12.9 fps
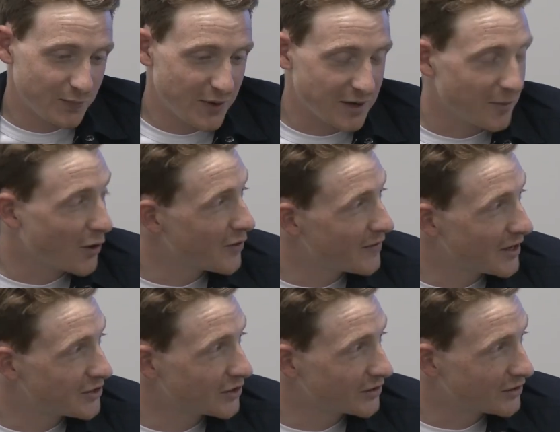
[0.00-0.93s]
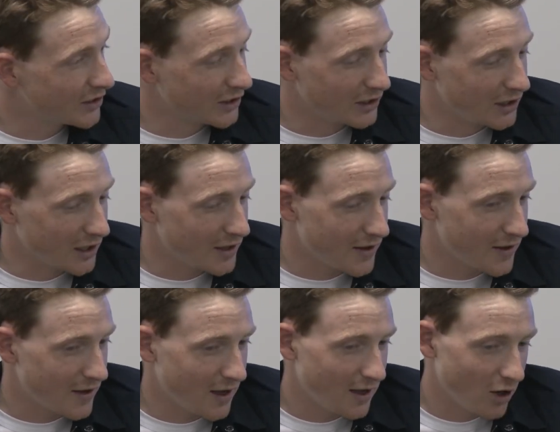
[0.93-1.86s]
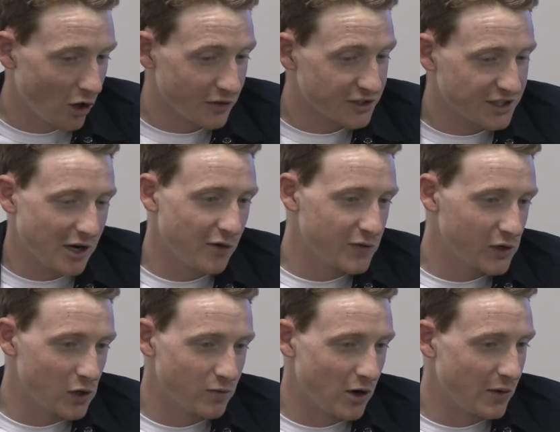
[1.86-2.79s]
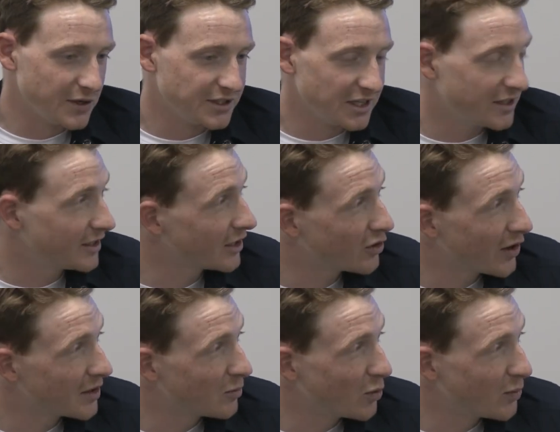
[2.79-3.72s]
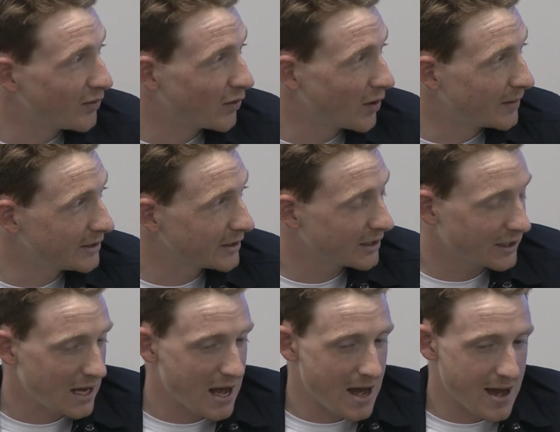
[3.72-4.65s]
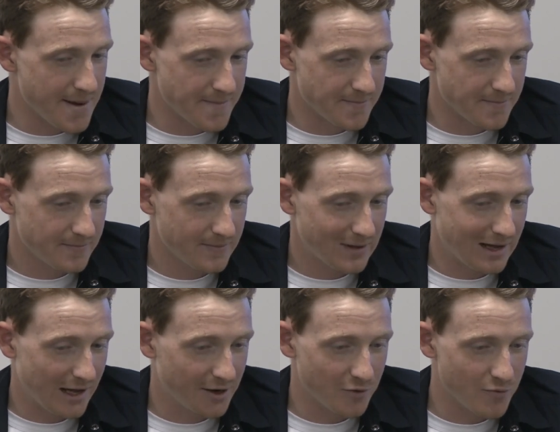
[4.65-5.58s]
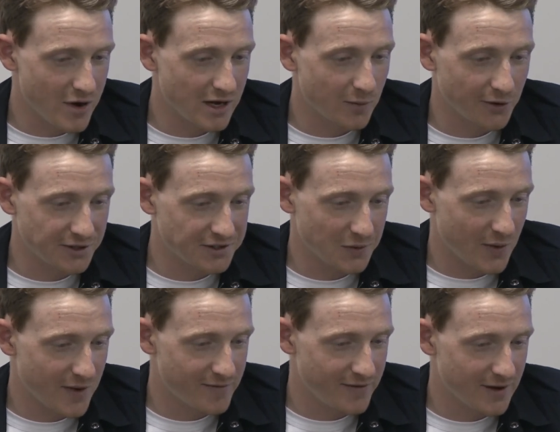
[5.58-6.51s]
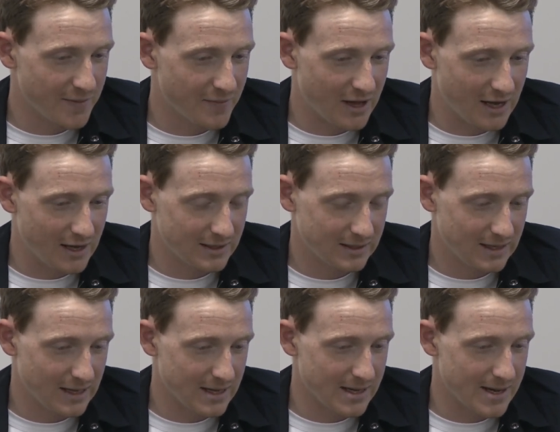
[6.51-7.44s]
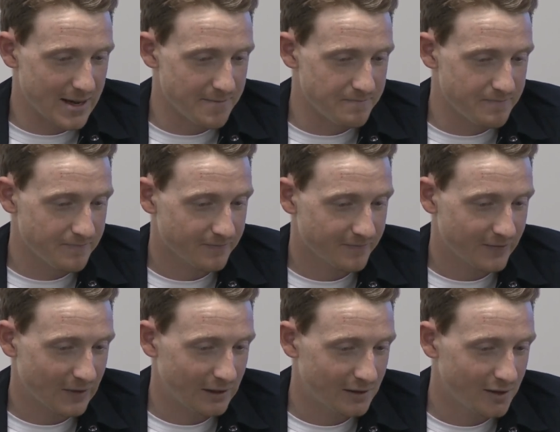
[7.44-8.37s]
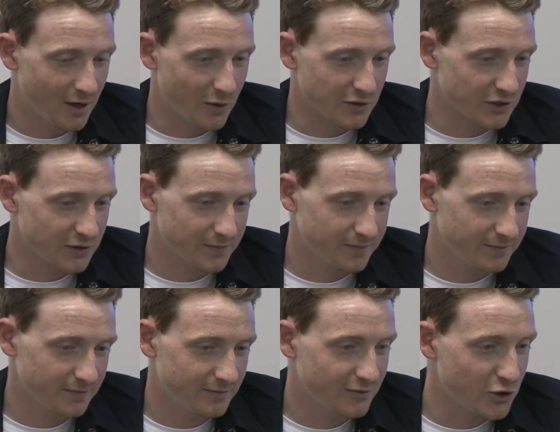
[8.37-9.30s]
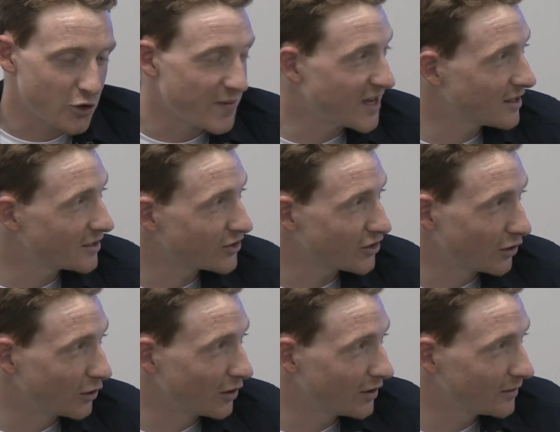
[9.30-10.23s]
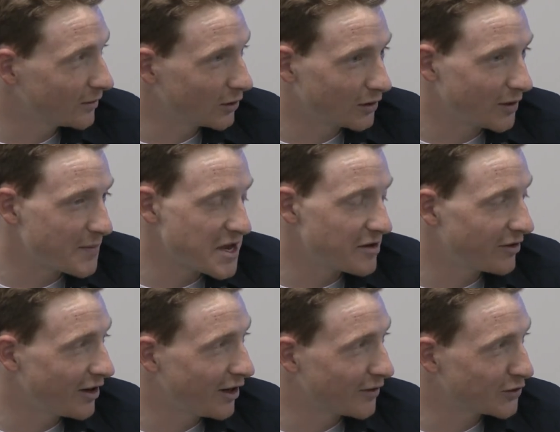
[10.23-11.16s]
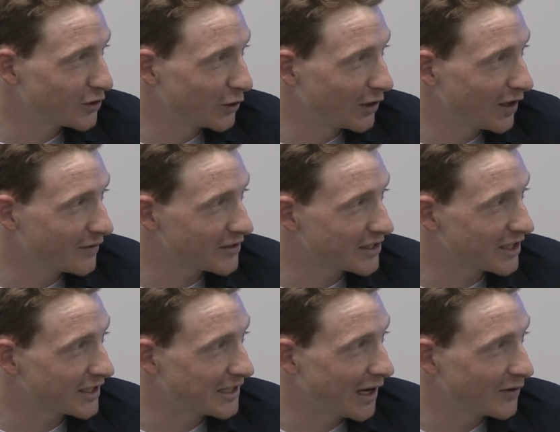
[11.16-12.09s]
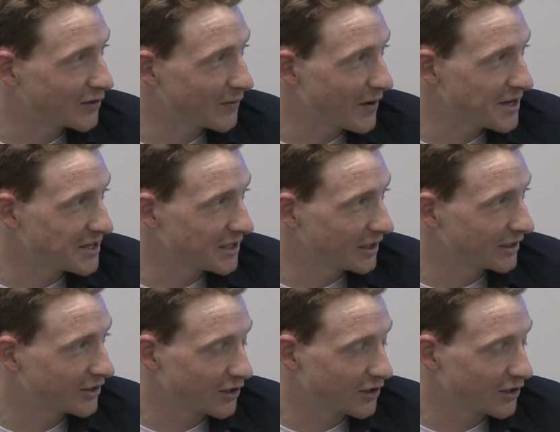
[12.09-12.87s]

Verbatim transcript: big motivation. To on the Stelvio, Rowan did an incredible performance, yeah. um, and I really wanted to win for him there. Um, I was two metres short, or yeah. a metre and a half short after six hours of racing,